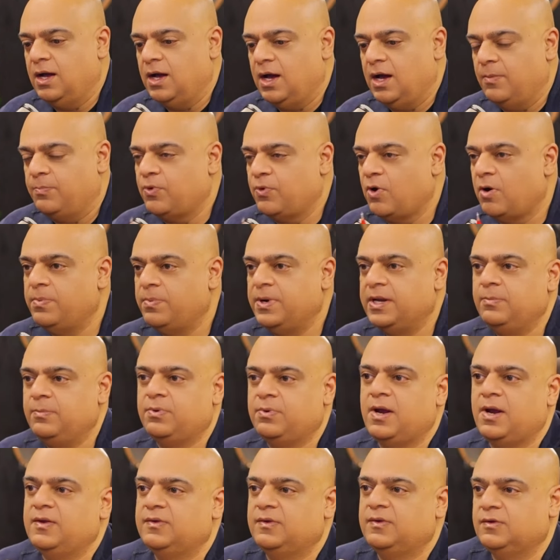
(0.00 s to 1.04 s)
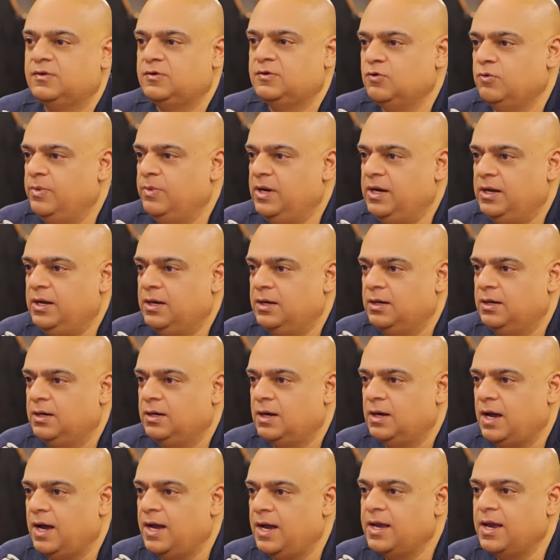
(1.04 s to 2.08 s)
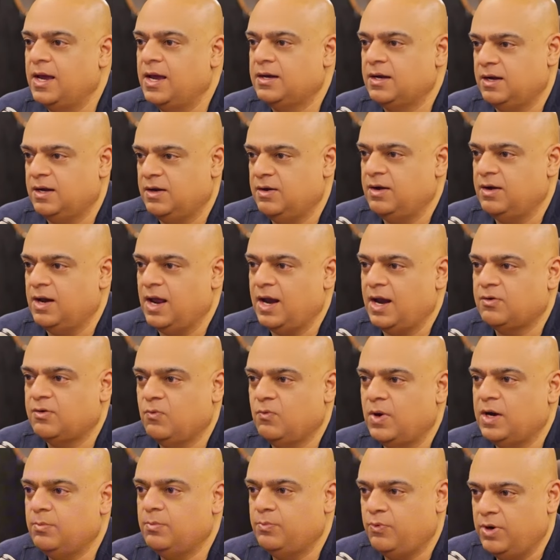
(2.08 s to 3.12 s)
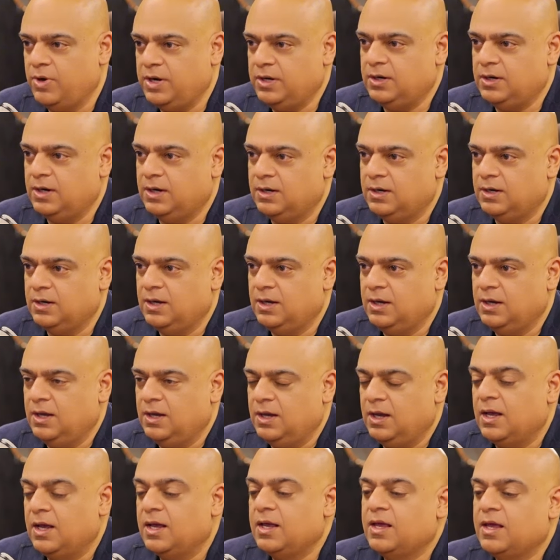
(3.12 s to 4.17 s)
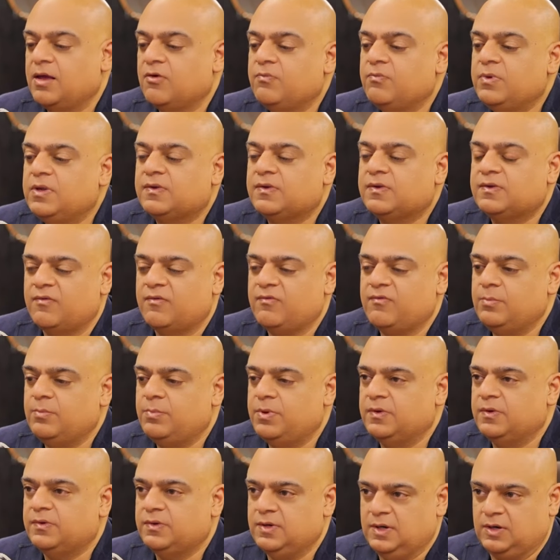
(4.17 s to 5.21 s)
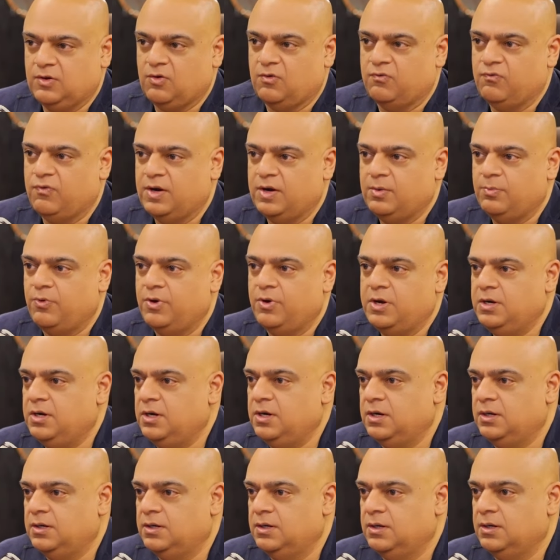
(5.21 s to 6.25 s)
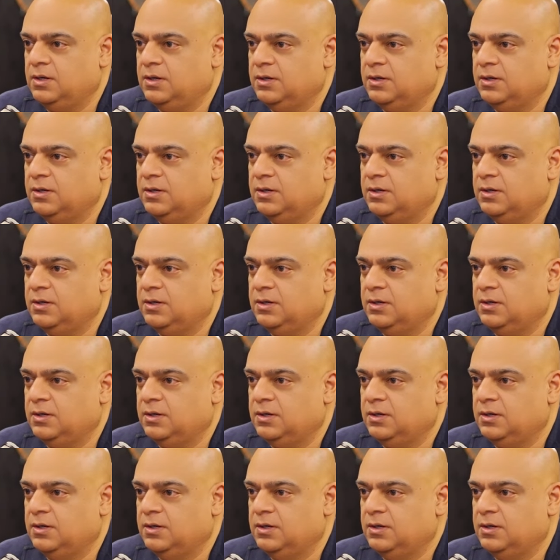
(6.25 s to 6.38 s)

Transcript: A property price is 2 million. Okay. I get it at 1.8. Okay. Give me the 7% of 1.8.